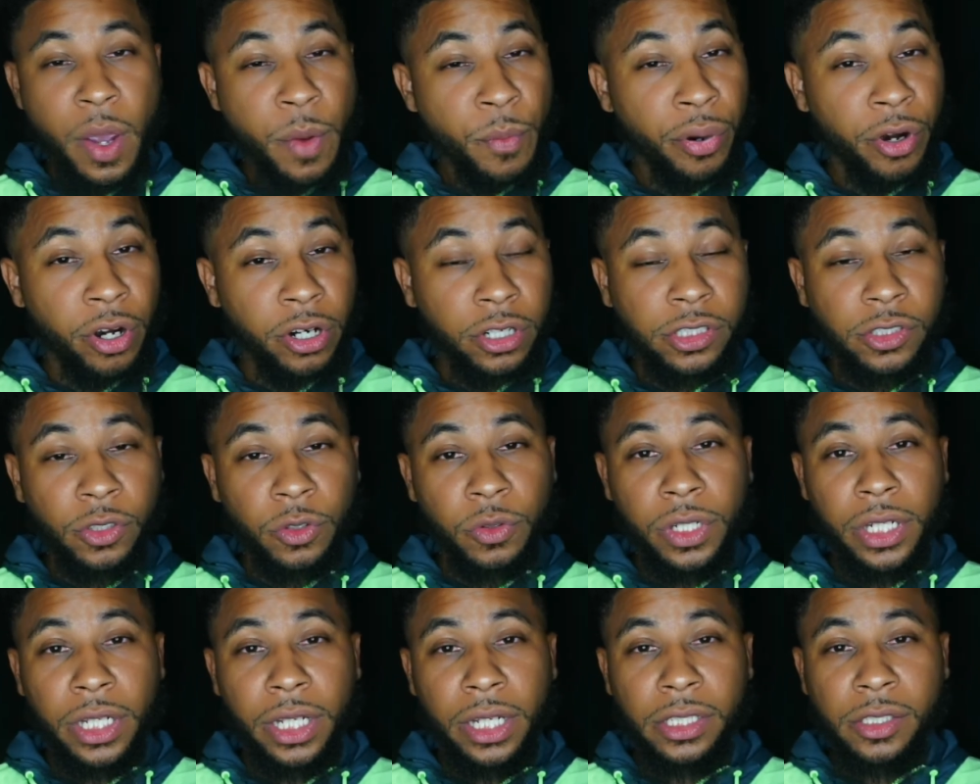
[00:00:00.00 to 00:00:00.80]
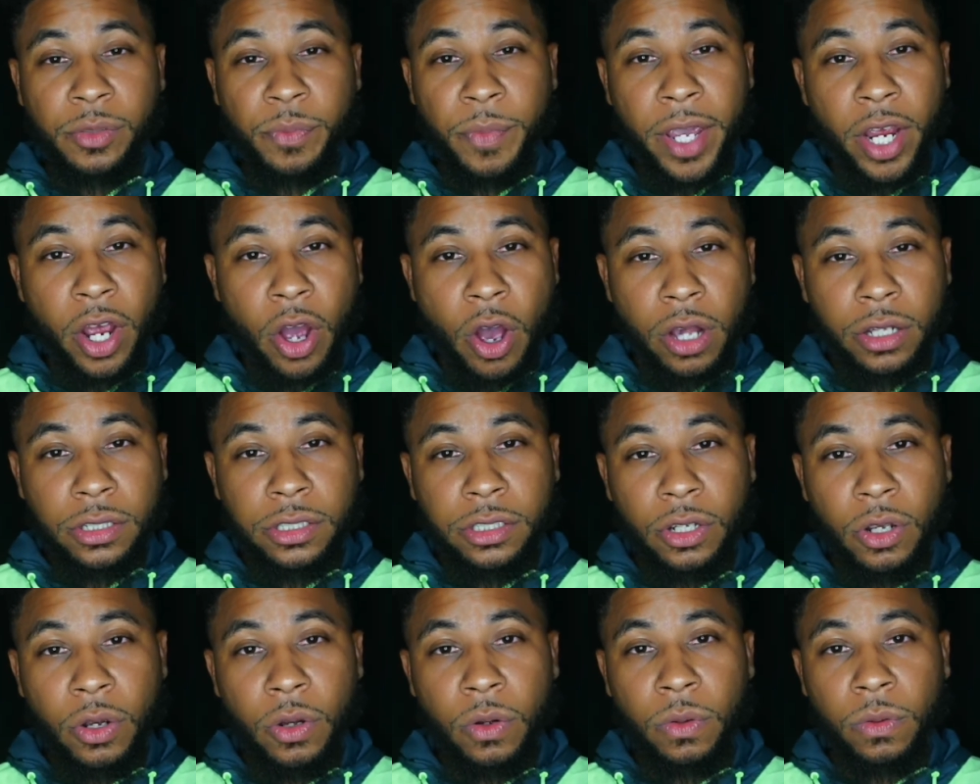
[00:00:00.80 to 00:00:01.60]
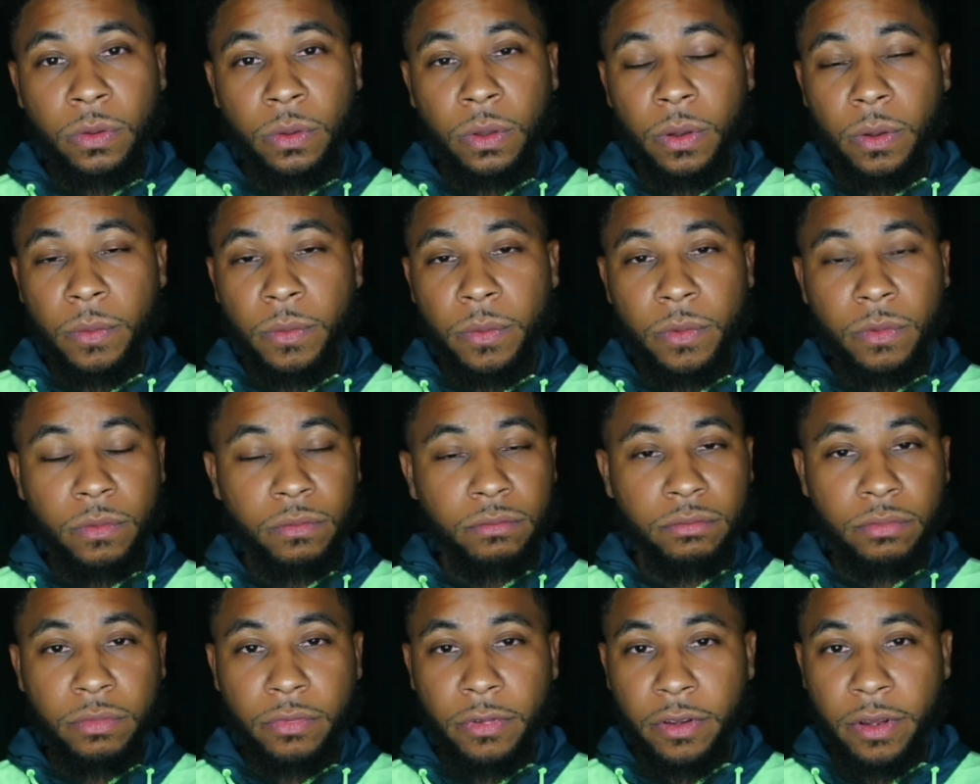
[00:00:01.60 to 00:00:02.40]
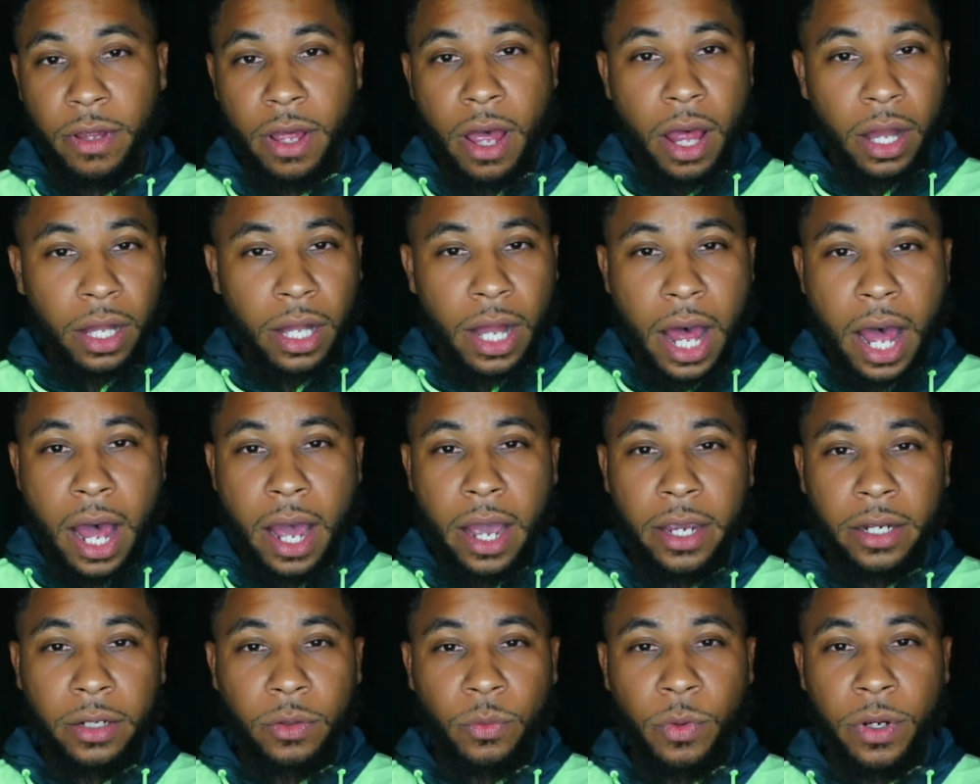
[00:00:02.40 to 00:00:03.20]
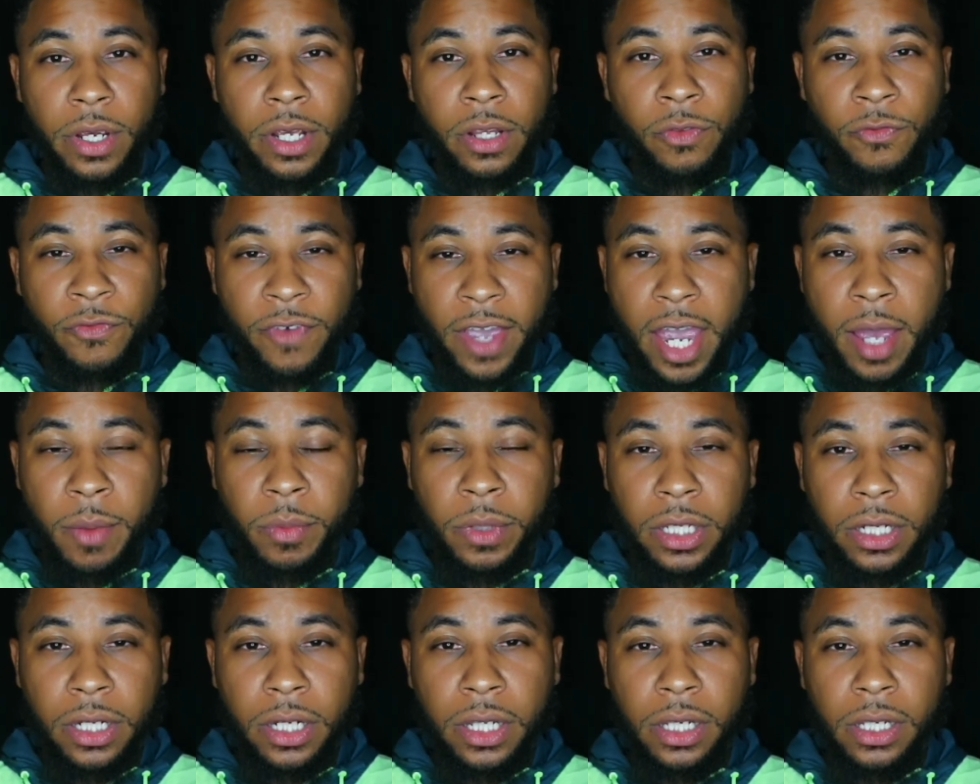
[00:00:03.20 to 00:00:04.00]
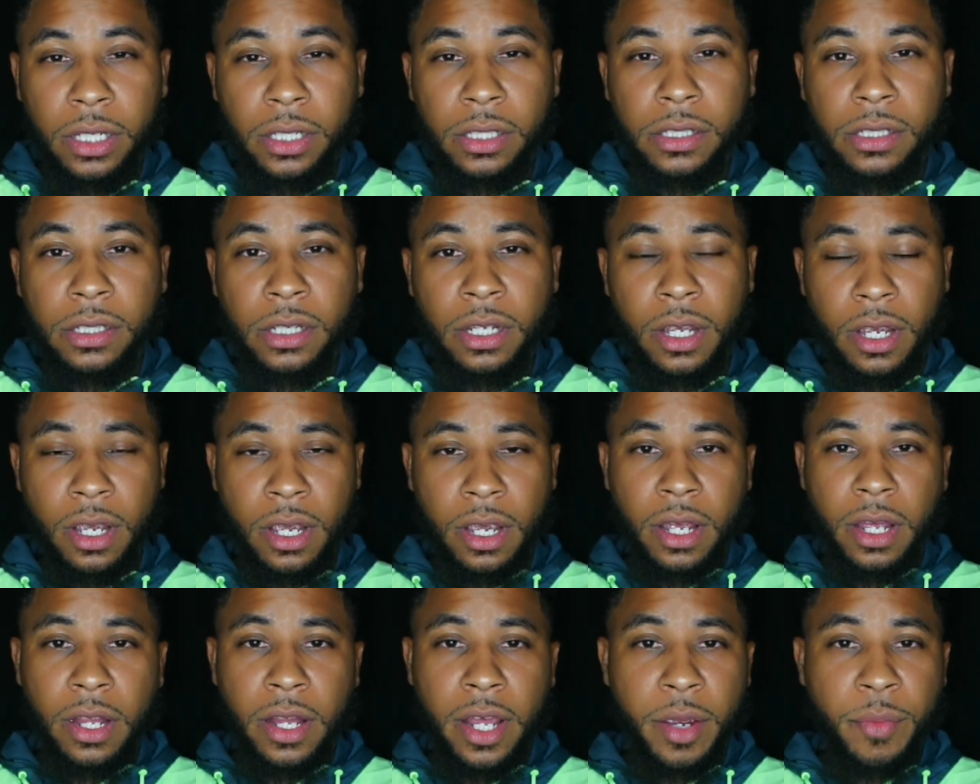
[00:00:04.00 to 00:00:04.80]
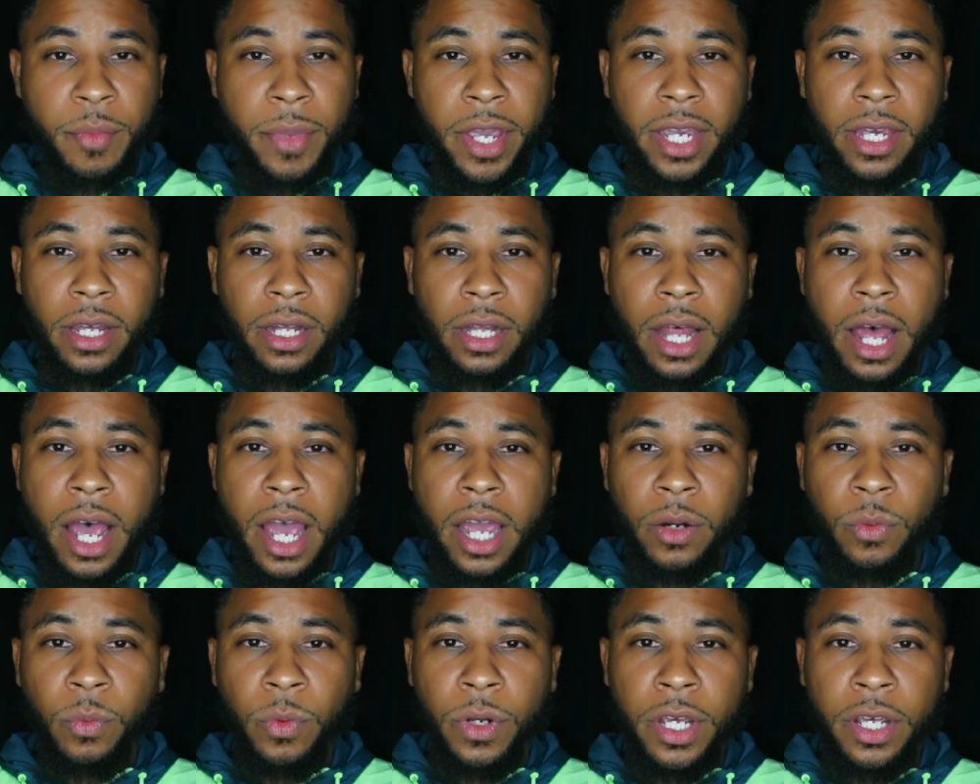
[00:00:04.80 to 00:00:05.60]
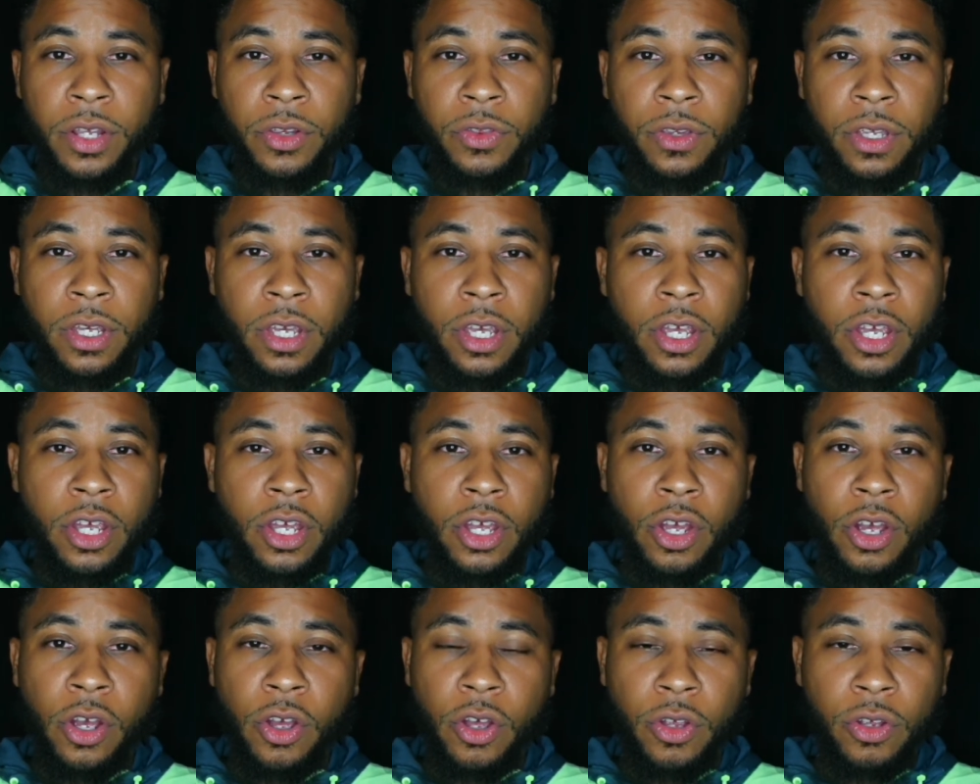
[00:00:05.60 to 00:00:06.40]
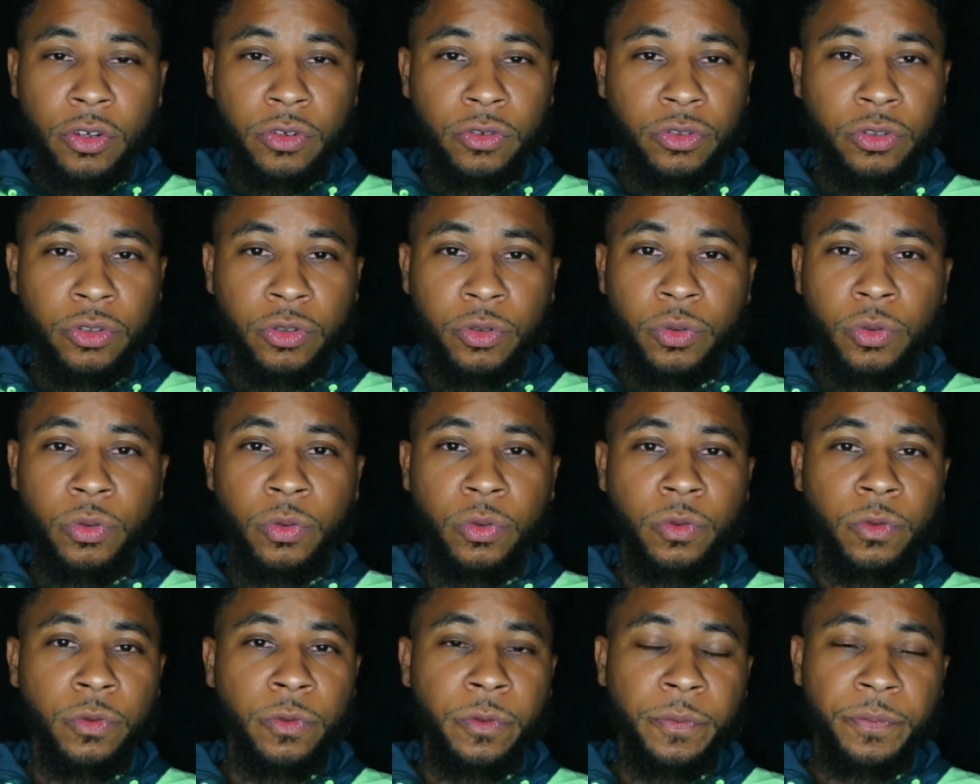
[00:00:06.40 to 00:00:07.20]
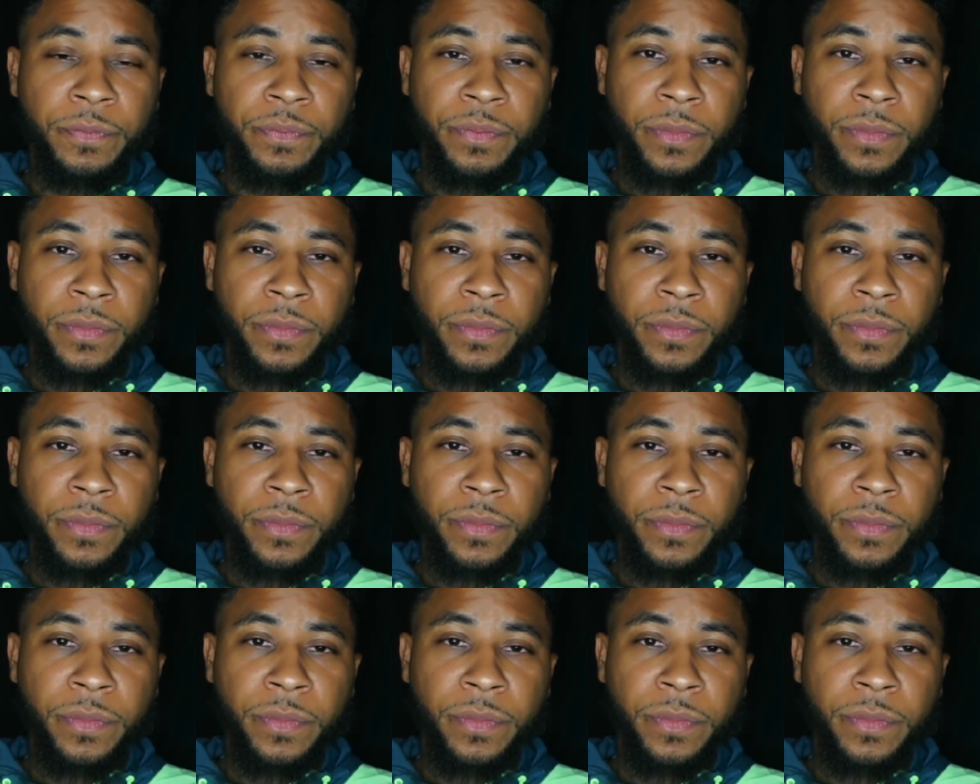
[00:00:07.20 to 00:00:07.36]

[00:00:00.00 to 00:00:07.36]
Personal needs may also align with family needs. They may align with you